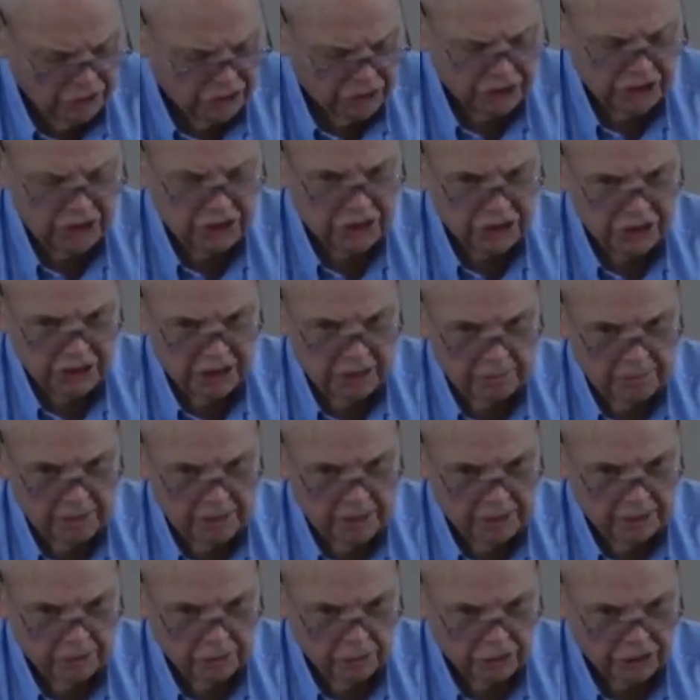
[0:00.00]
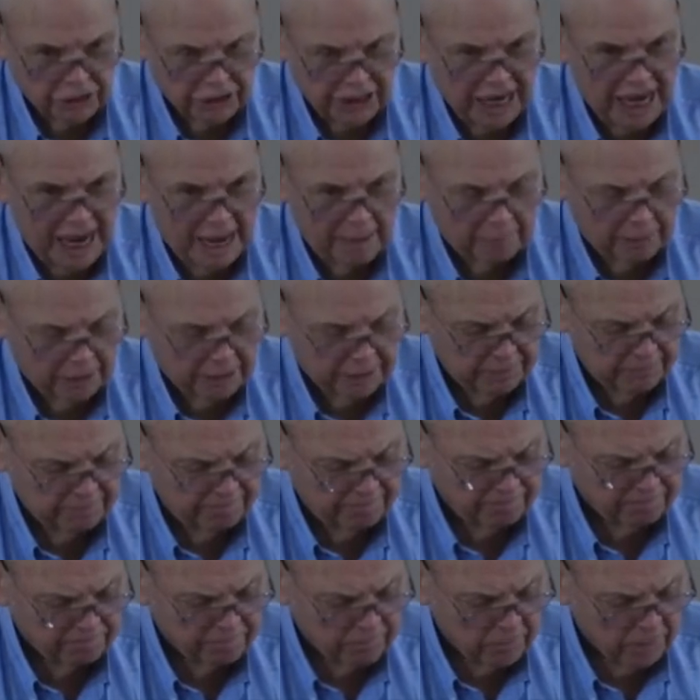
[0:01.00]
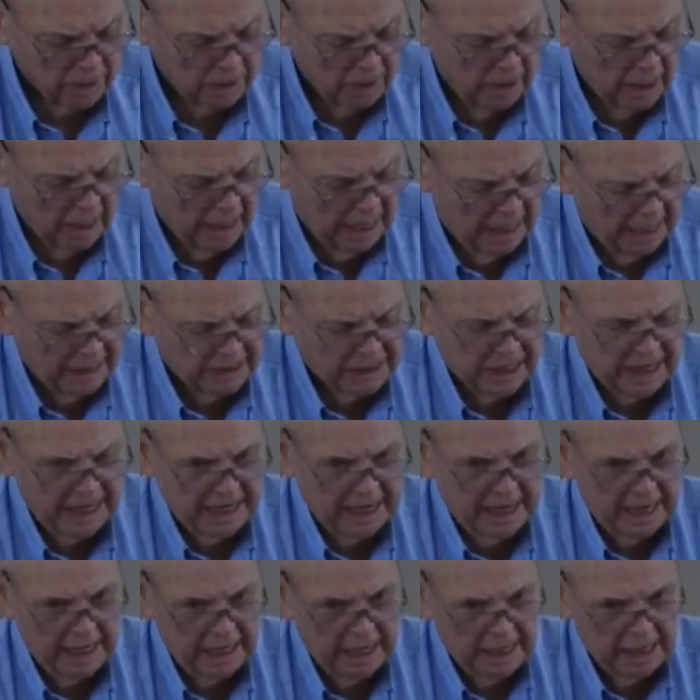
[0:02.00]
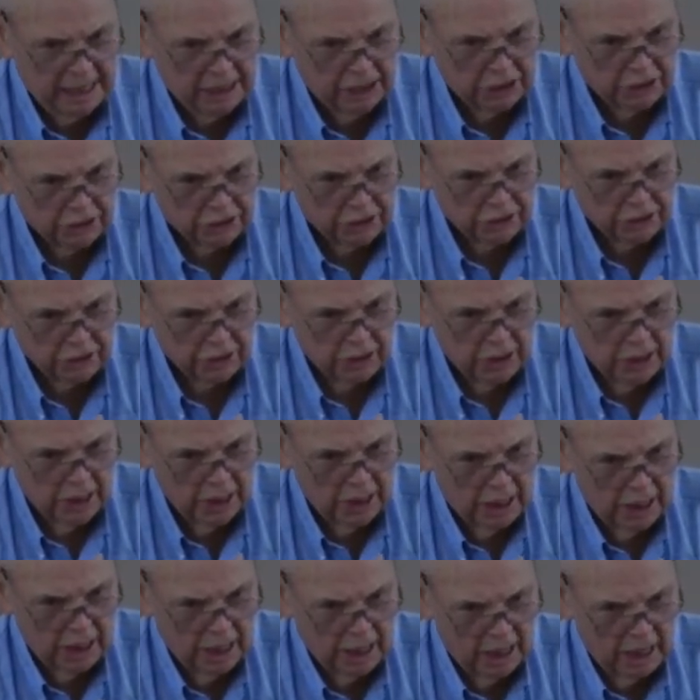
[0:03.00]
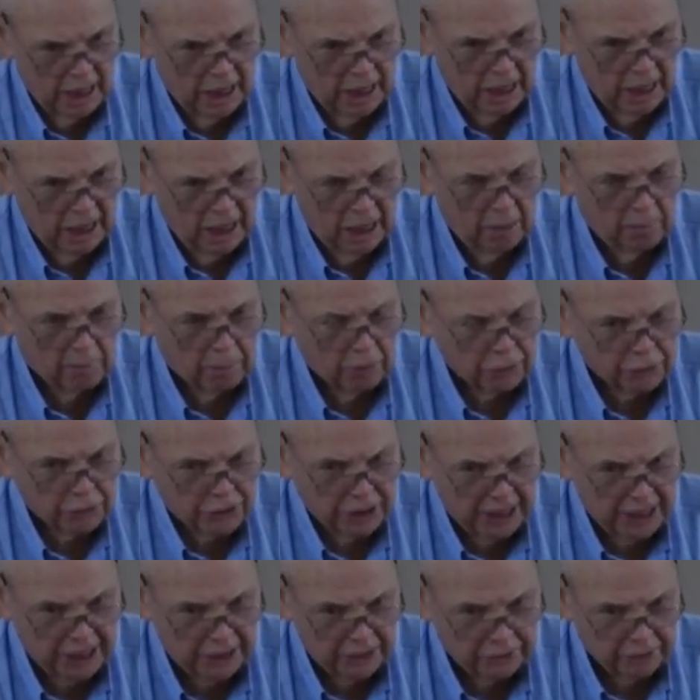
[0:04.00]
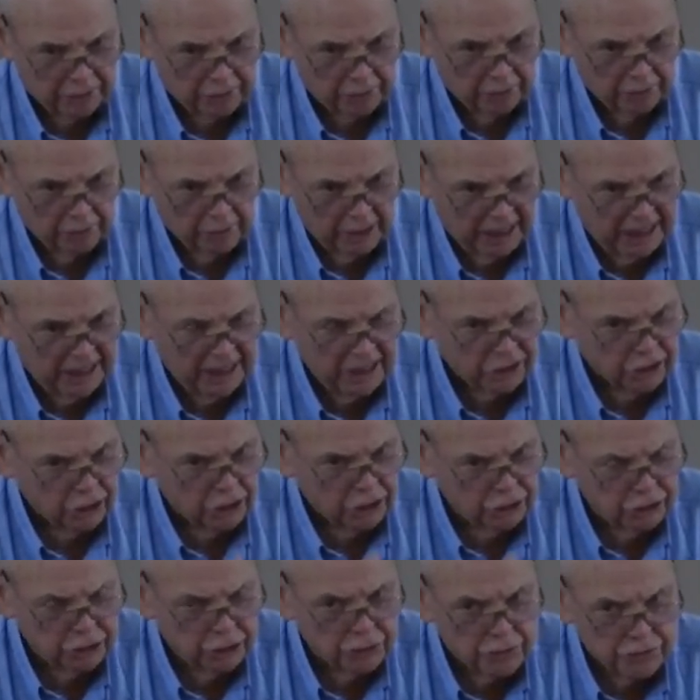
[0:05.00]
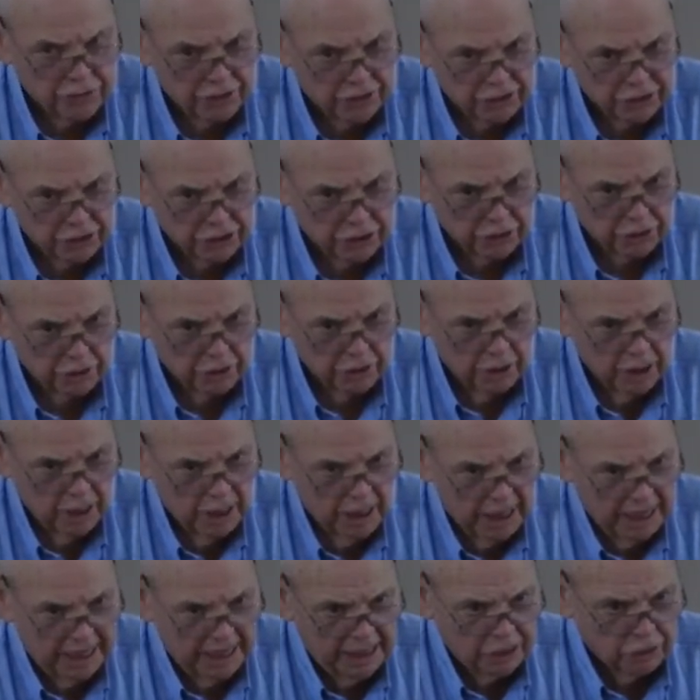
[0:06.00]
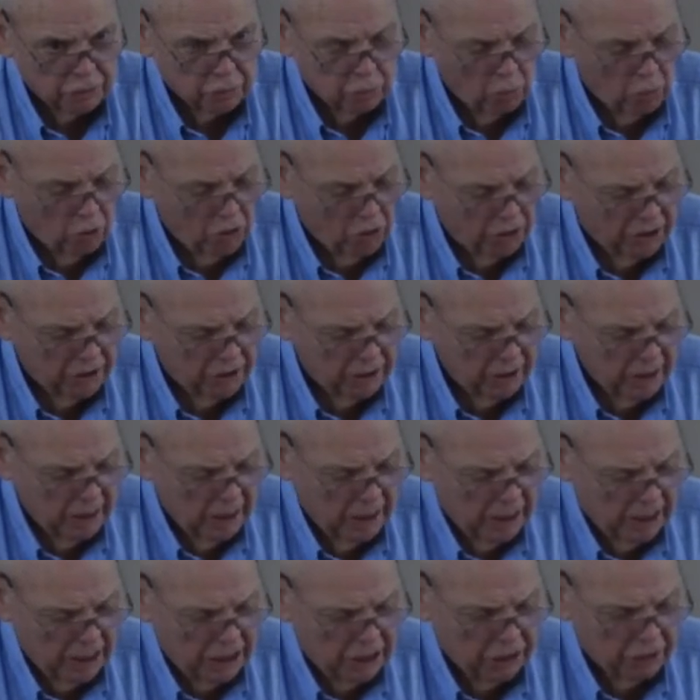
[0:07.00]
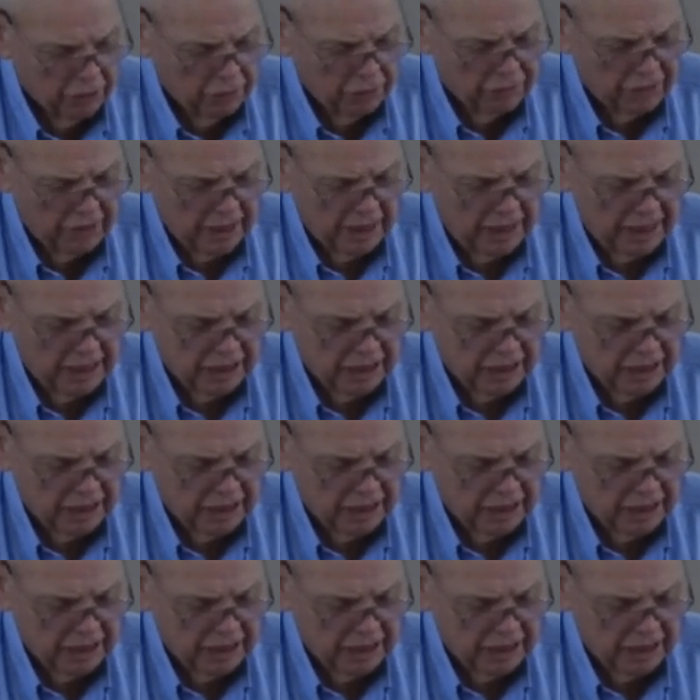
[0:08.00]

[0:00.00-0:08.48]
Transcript: see Simeon or Simon as he is a, uh, a pretender, he's a Judas He's Right. one here that